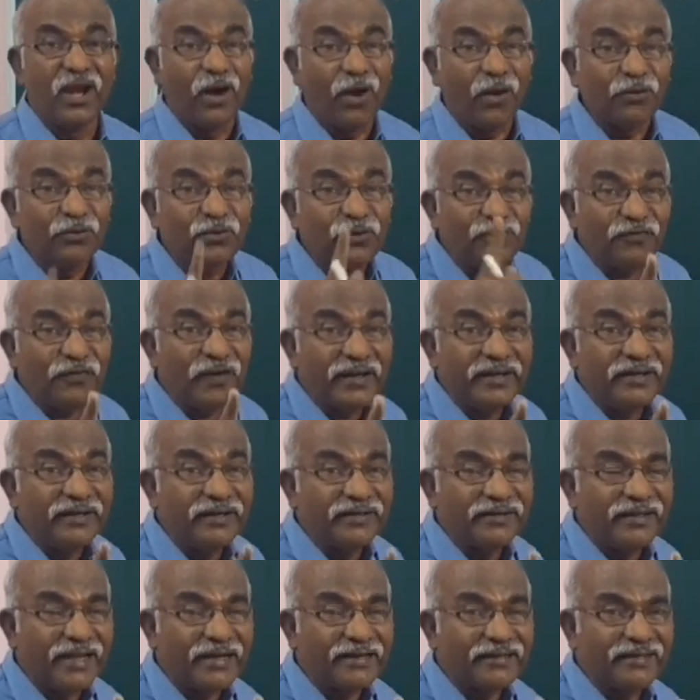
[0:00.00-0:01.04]
How to
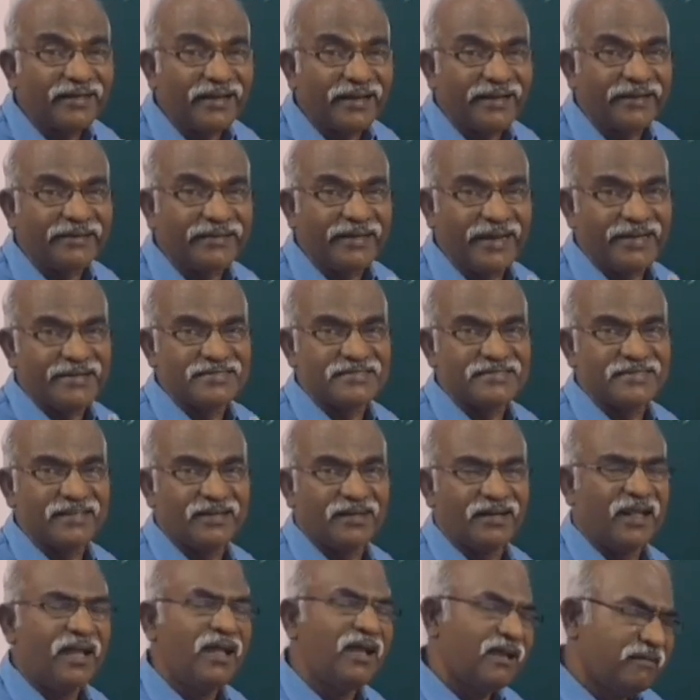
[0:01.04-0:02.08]
find that correct
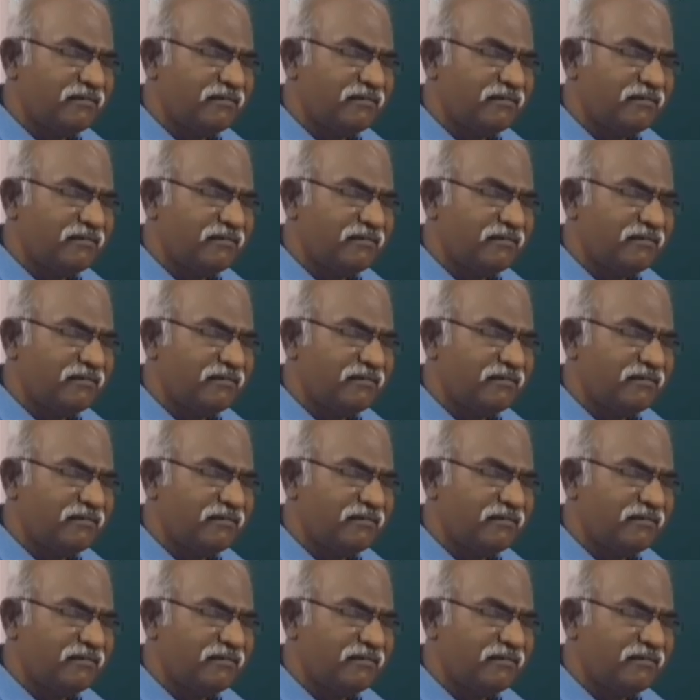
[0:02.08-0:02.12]
answer